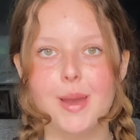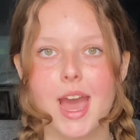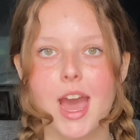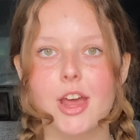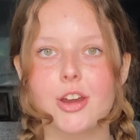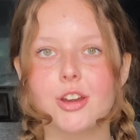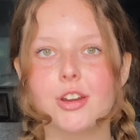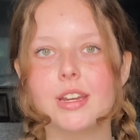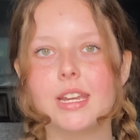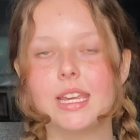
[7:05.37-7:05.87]

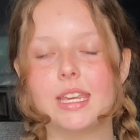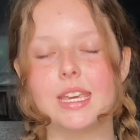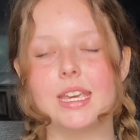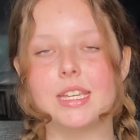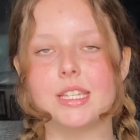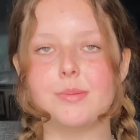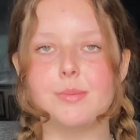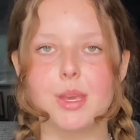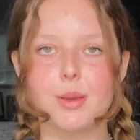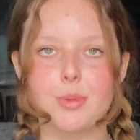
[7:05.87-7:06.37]
pattern in
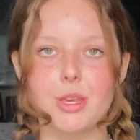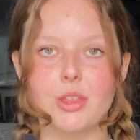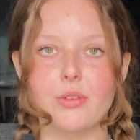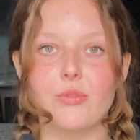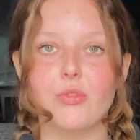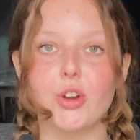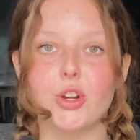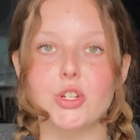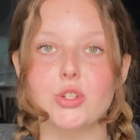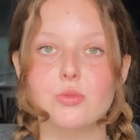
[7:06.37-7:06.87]
case maybe the
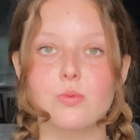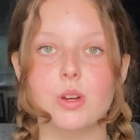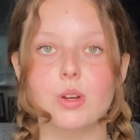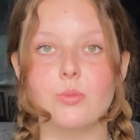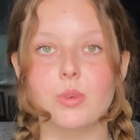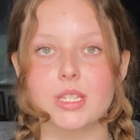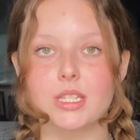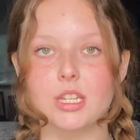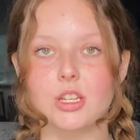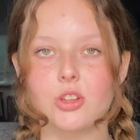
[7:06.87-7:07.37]
first
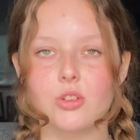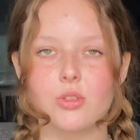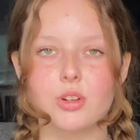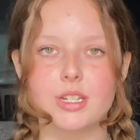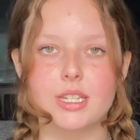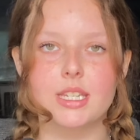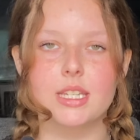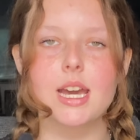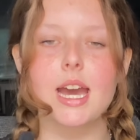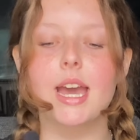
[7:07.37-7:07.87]
one wasn't your
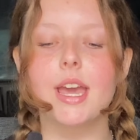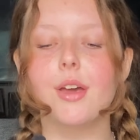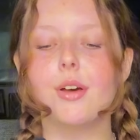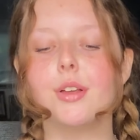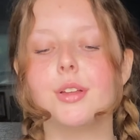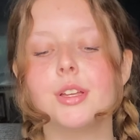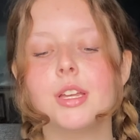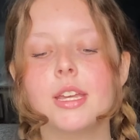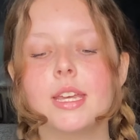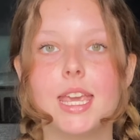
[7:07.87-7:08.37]

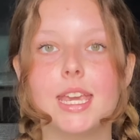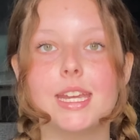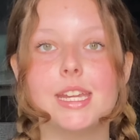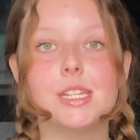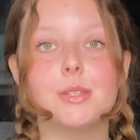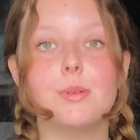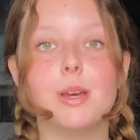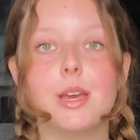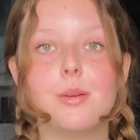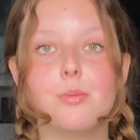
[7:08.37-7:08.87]
style. It
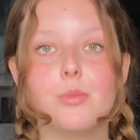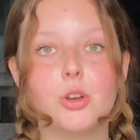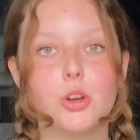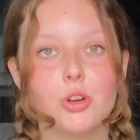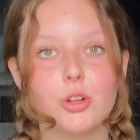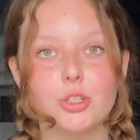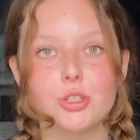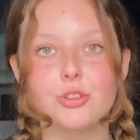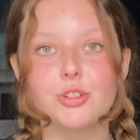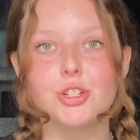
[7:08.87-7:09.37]
is by
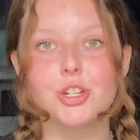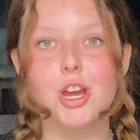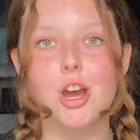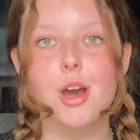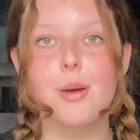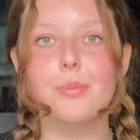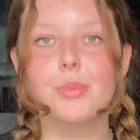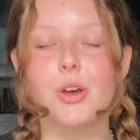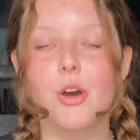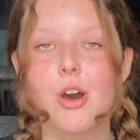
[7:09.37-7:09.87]
Manolo
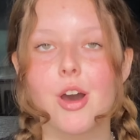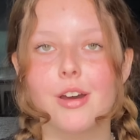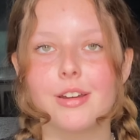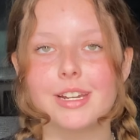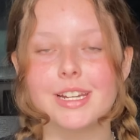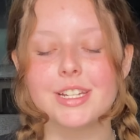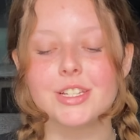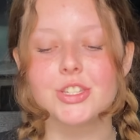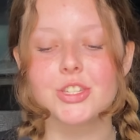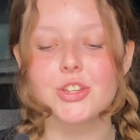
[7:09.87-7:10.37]
Shop on
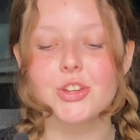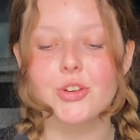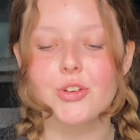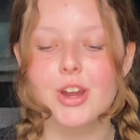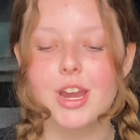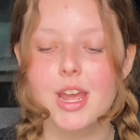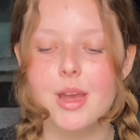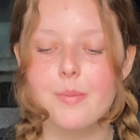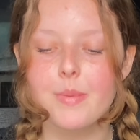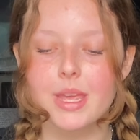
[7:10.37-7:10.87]

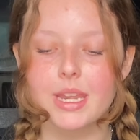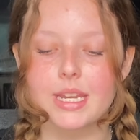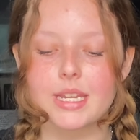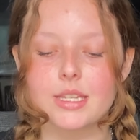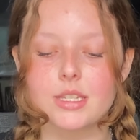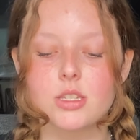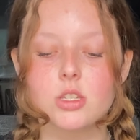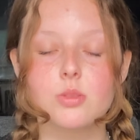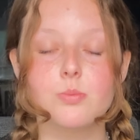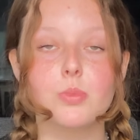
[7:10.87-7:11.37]
Instagram. It
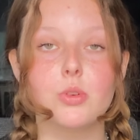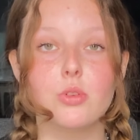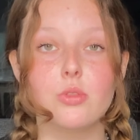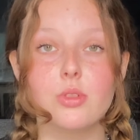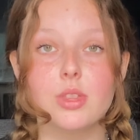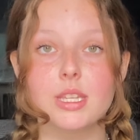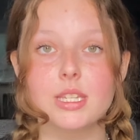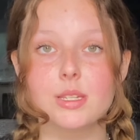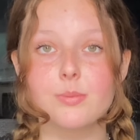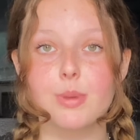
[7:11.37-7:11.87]
is
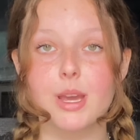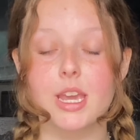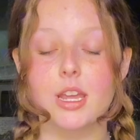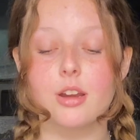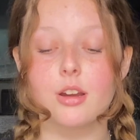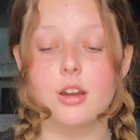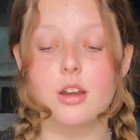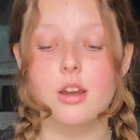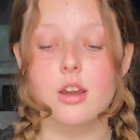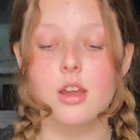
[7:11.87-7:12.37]
Spoo the
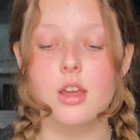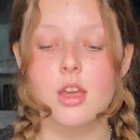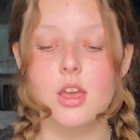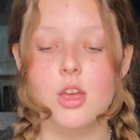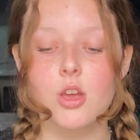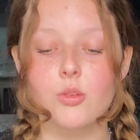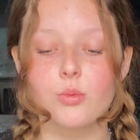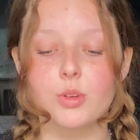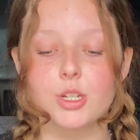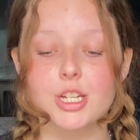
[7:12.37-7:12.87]
Spider,
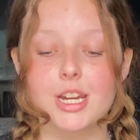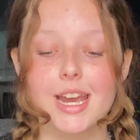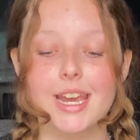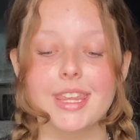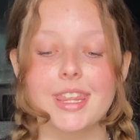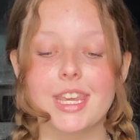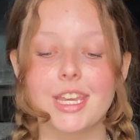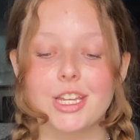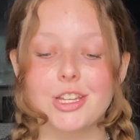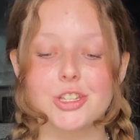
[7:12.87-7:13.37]
which I
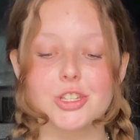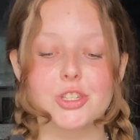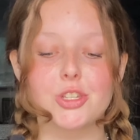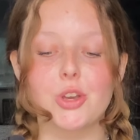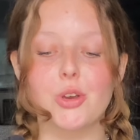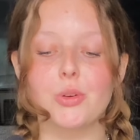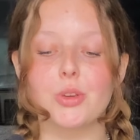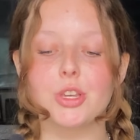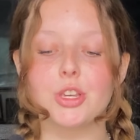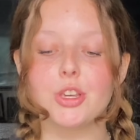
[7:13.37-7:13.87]
think is
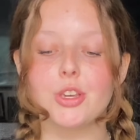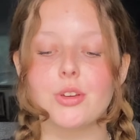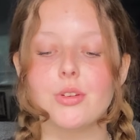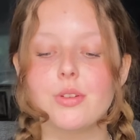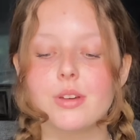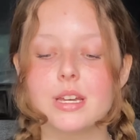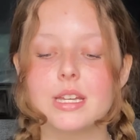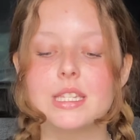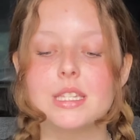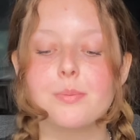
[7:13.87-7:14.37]
so
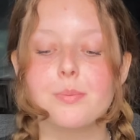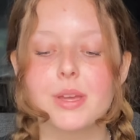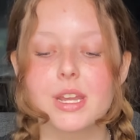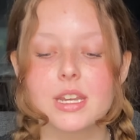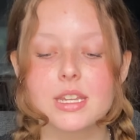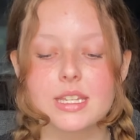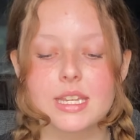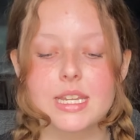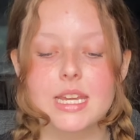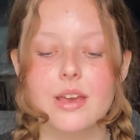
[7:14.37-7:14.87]
cute. It's a
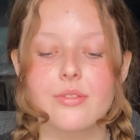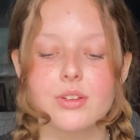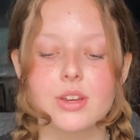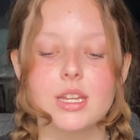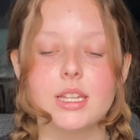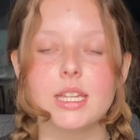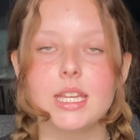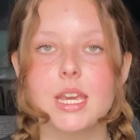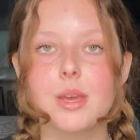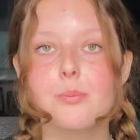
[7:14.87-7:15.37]
bit
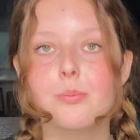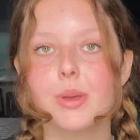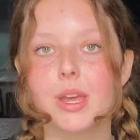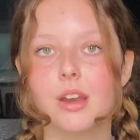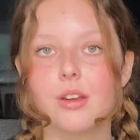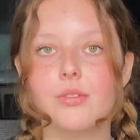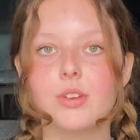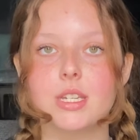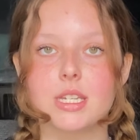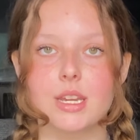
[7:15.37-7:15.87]
definitely a
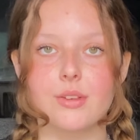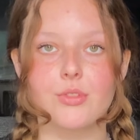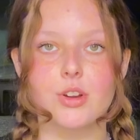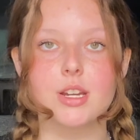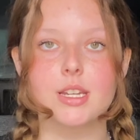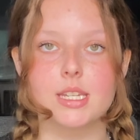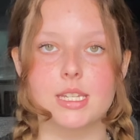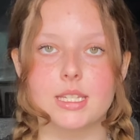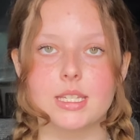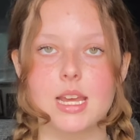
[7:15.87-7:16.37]
bit of a
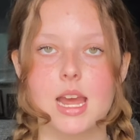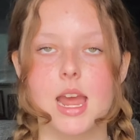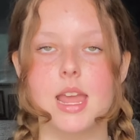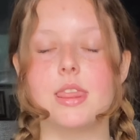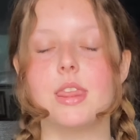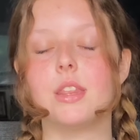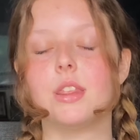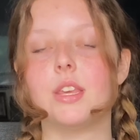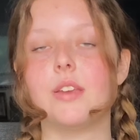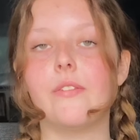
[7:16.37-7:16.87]
different
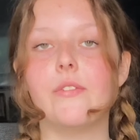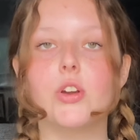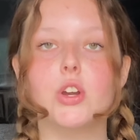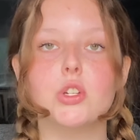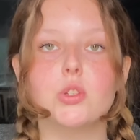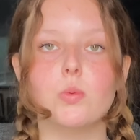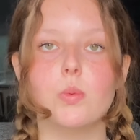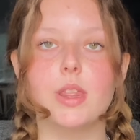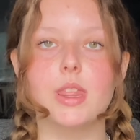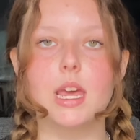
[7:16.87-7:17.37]
design than the
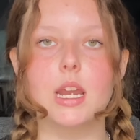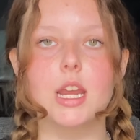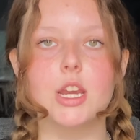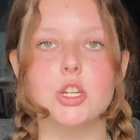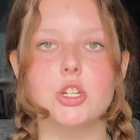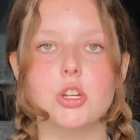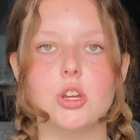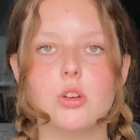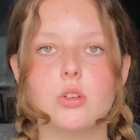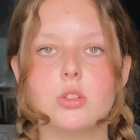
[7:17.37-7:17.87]
first one that I
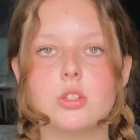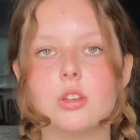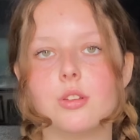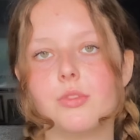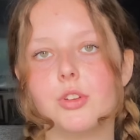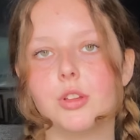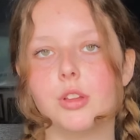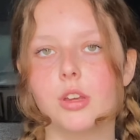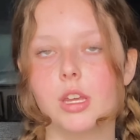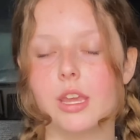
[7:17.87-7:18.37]
showed. So
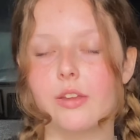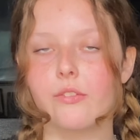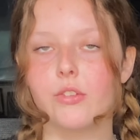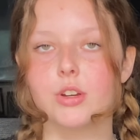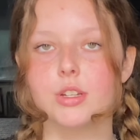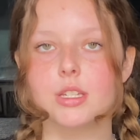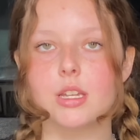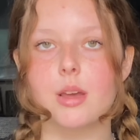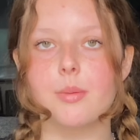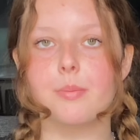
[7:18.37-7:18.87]
if you're looking
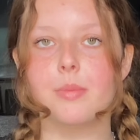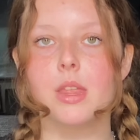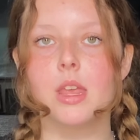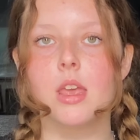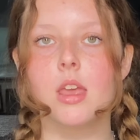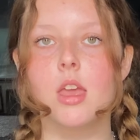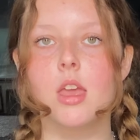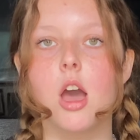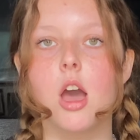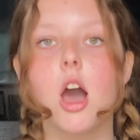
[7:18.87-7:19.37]
for some
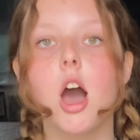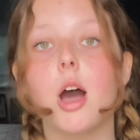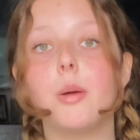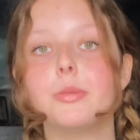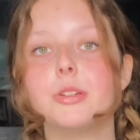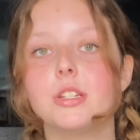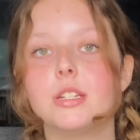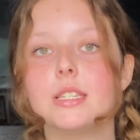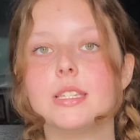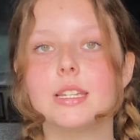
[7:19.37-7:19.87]

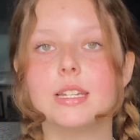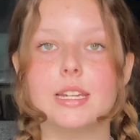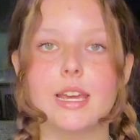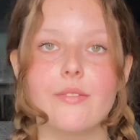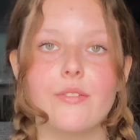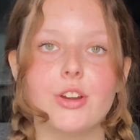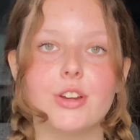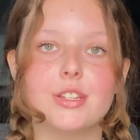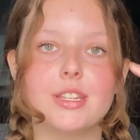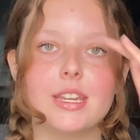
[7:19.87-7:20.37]
options and
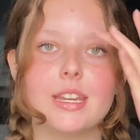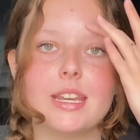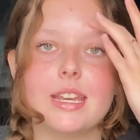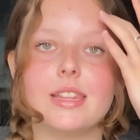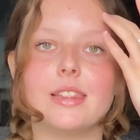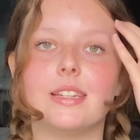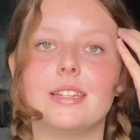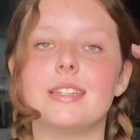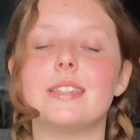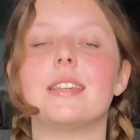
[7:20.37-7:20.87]
diversity
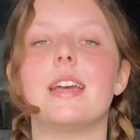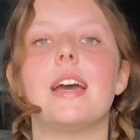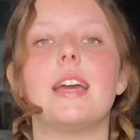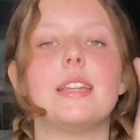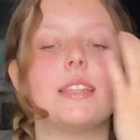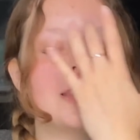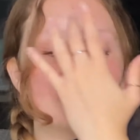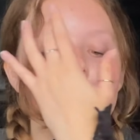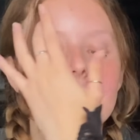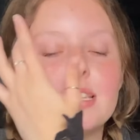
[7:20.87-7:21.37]
in the
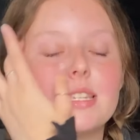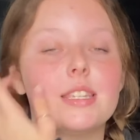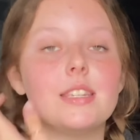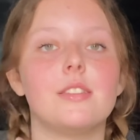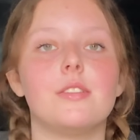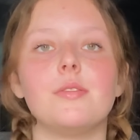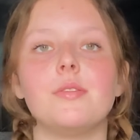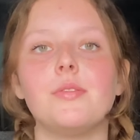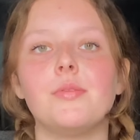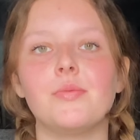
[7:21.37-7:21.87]
designs,
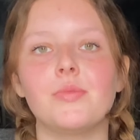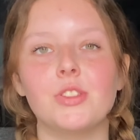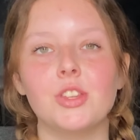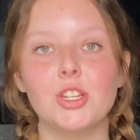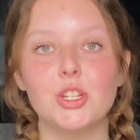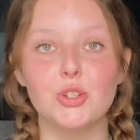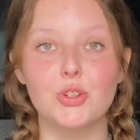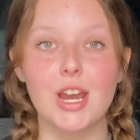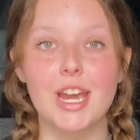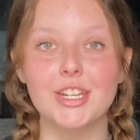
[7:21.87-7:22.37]

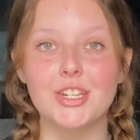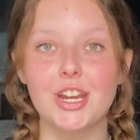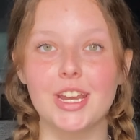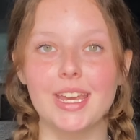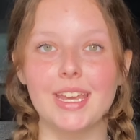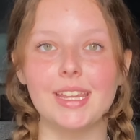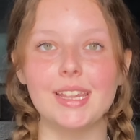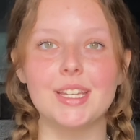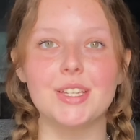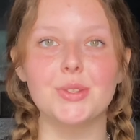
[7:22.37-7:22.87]
try
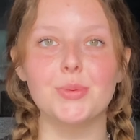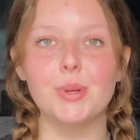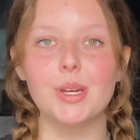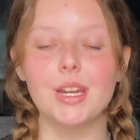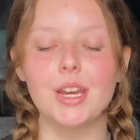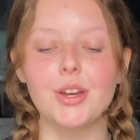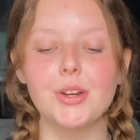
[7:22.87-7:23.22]
checking this one